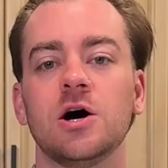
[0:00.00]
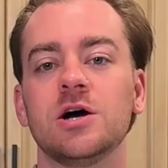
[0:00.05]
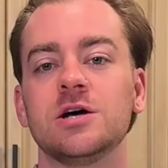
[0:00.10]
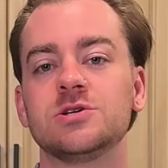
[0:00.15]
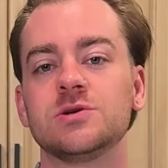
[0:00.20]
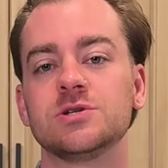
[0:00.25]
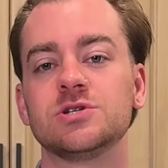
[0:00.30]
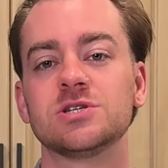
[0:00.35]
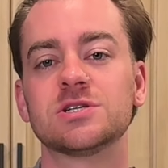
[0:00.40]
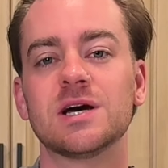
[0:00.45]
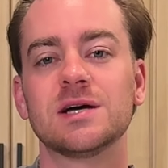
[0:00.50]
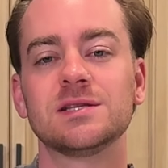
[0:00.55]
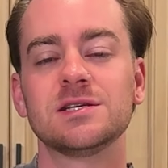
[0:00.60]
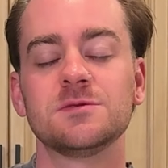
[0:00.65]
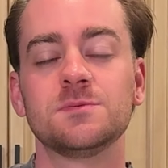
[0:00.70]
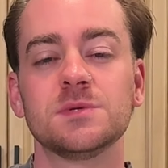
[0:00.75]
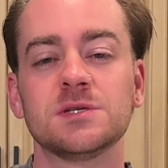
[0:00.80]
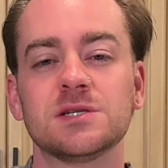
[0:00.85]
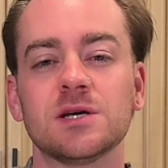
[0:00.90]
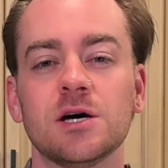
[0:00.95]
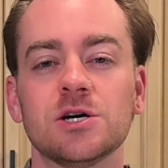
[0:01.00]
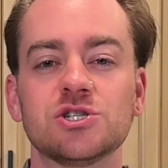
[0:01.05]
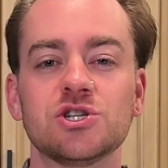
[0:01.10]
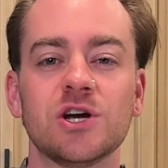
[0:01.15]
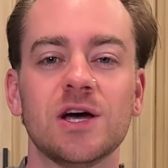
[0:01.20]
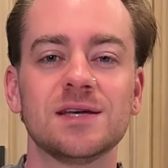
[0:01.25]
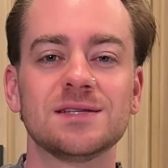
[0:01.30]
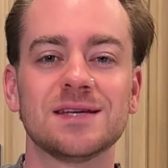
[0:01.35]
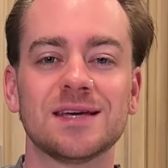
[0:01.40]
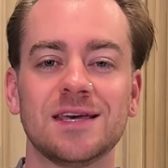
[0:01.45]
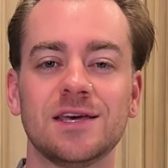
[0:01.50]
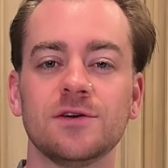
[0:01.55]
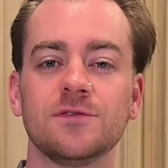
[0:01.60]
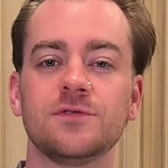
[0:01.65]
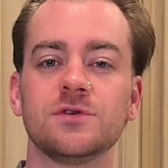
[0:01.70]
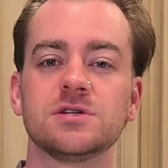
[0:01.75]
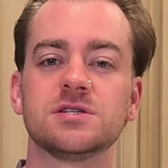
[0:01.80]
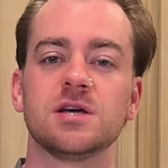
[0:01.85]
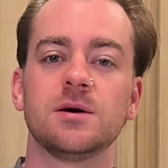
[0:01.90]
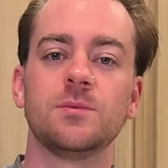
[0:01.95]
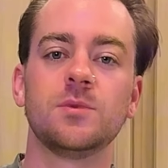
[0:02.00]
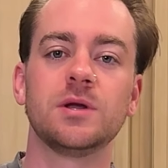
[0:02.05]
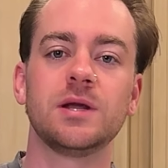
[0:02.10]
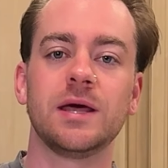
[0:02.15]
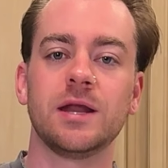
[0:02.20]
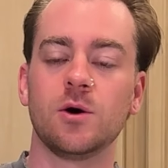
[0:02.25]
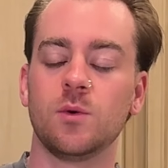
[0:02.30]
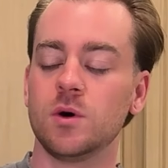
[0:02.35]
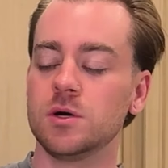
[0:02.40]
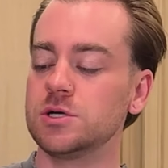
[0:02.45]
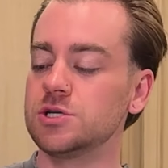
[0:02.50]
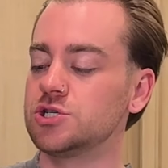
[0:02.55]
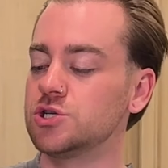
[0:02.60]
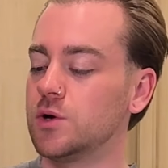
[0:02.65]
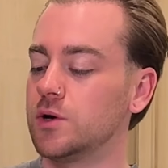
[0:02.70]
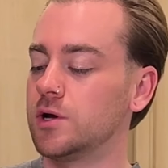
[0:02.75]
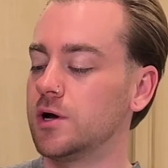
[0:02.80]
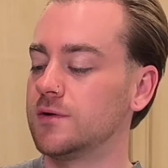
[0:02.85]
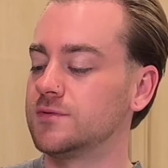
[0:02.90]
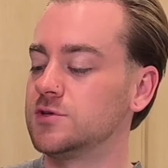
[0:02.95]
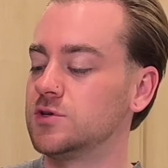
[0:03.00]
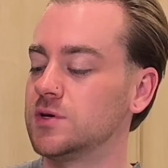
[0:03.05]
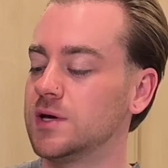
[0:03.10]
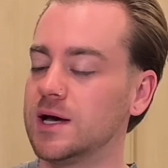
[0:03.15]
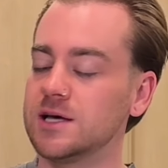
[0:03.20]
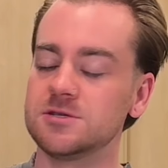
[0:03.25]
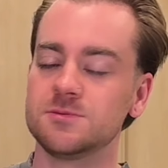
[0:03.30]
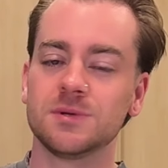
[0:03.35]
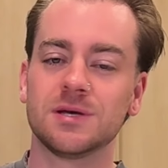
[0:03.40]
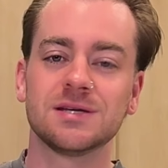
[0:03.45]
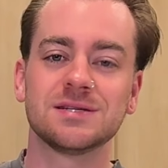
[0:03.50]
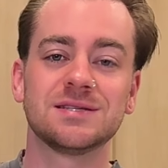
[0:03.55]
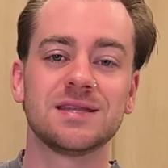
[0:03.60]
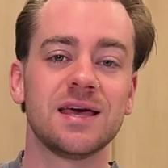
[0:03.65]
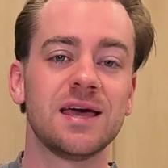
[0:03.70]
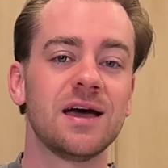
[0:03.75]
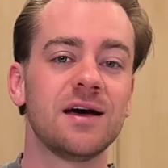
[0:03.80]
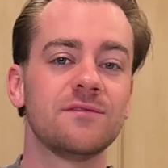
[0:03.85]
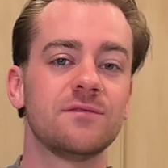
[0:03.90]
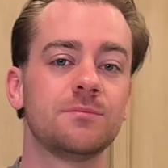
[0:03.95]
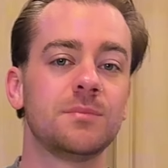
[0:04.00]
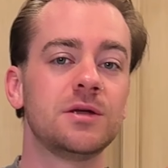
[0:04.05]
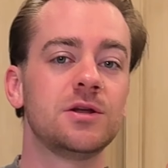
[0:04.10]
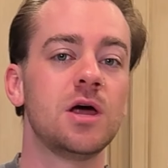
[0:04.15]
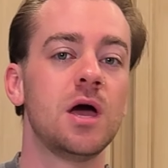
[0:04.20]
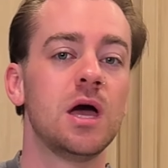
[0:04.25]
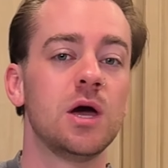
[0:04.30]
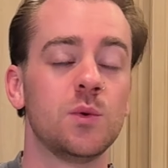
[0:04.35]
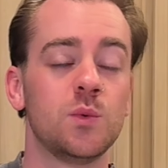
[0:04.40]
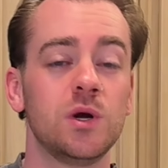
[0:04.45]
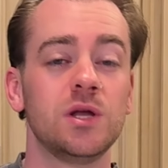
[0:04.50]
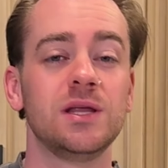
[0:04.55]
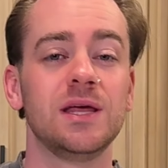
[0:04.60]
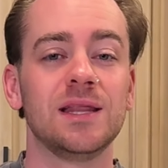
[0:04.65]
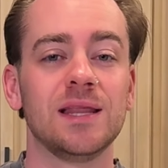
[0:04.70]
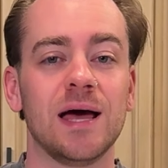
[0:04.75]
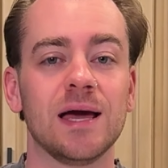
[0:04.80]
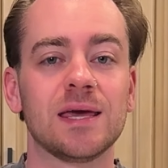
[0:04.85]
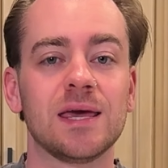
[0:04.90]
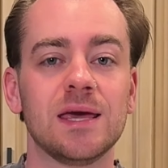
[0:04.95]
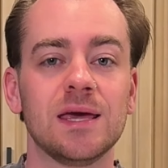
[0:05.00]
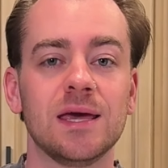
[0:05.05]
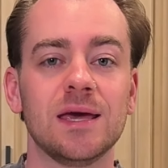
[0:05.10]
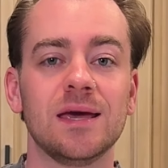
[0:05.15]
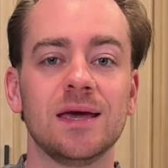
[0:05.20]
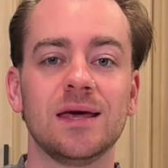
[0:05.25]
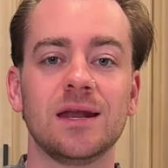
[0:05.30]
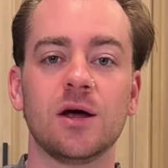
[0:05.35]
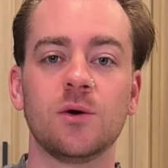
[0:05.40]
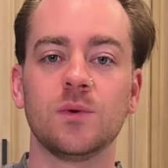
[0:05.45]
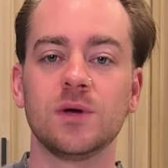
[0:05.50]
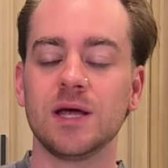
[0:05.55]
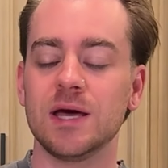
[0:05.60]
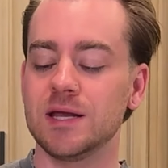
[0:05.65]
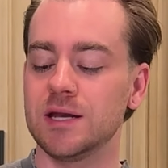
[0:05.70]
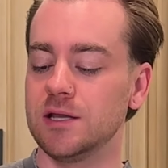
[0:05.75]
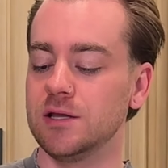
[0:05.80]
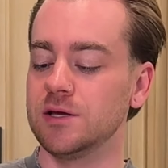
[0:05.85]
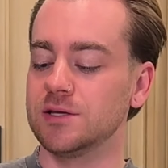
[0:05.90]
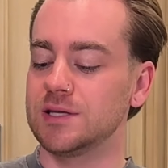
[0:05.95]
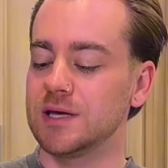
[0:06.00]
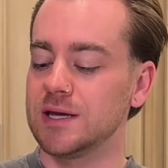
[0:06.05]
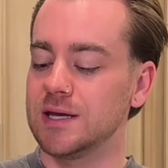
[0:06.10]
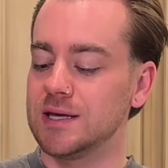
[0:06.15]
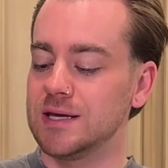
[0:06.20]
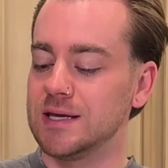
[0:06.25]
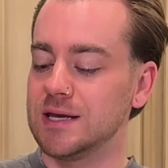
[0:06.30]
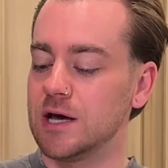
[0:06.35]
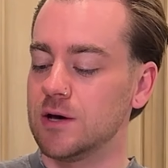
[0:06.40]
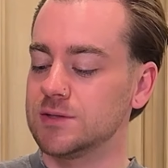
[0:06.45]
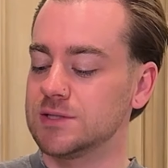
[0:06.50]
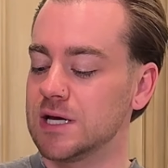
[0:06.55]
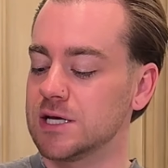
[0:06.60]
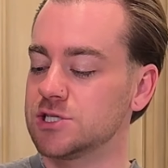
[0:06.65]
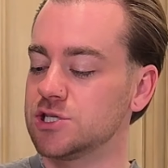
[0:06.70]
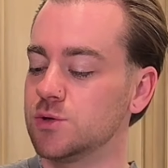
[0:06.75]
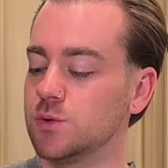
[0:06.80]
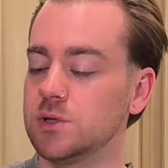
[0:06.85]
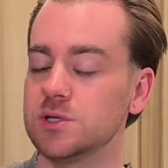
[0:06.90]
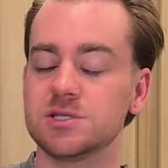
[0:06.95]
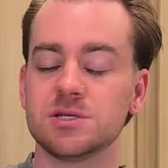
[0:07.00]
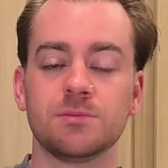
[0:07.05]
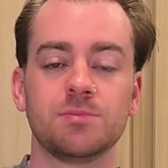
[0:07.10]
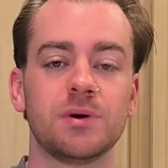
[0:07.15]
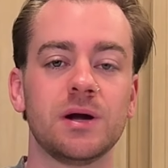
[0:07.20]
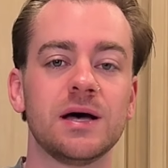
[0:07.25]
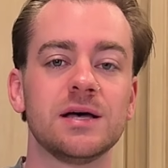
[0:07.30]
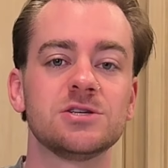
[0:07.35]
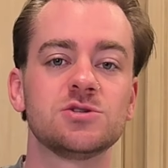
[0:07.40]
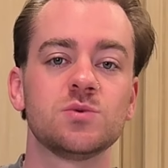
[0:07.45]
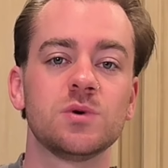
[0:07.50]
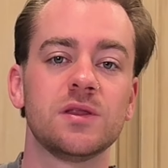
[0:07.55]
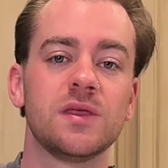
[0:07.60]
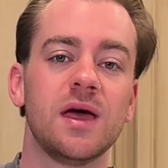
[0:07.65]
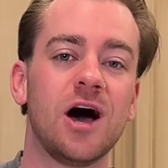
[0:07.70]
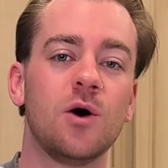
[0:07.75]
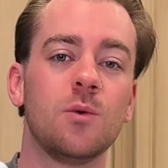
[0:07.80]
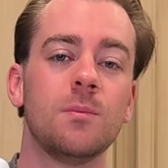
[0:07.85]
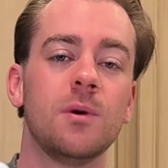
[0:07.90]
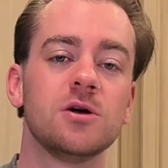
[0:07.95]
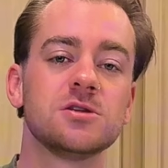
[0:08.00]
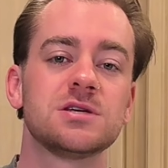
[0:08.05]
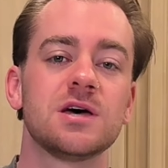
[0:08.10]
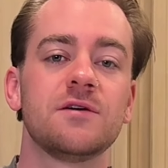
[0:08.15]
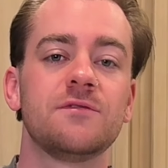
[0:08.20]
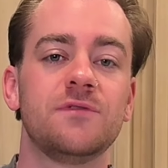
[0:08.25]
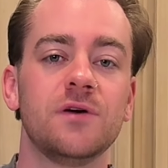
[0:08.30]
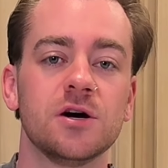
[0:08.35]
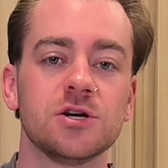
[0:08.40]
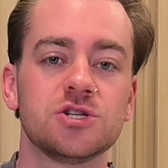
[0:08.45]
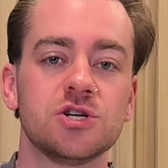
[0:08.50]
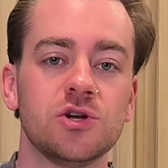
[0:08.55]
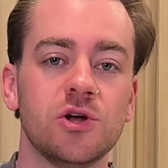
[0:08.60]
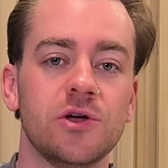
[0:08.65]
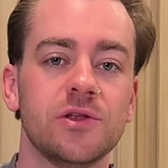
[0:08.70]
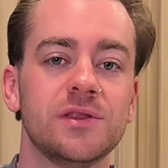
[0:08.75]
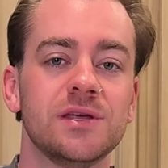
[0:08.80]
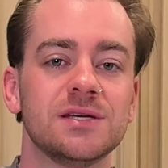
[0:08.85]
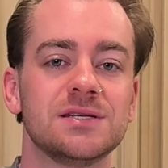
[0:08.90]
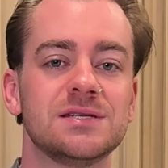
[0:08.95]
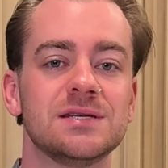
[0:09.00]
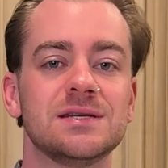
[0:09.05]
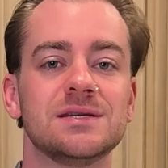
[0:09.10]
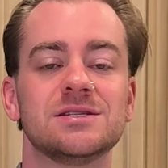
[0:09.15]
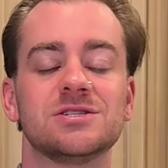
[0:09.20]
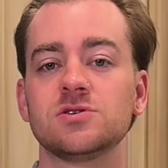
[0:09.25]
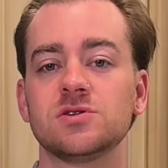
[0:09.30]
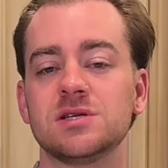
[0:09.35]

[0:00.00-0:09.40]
All right, so I just got this massager as a gift for someone and I want to show it off to you guys because they have been really liking it, and I went ahead and looked at it and I was actually really surprised with how multifunctional this is.